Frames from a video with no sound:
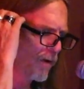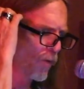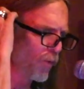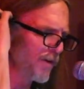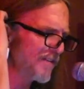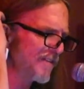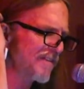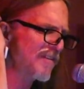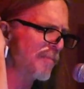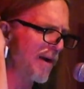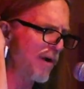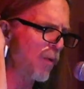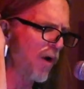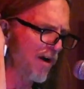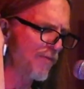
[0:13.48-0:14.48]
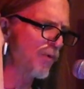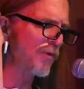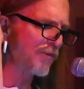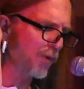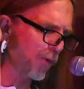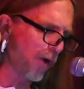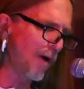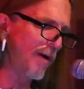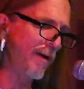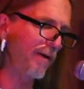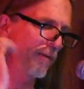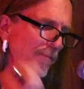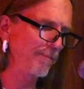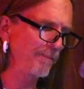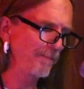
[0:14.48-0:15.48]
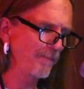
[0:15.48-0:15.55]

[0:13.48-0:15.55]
Reasons my wife was crying.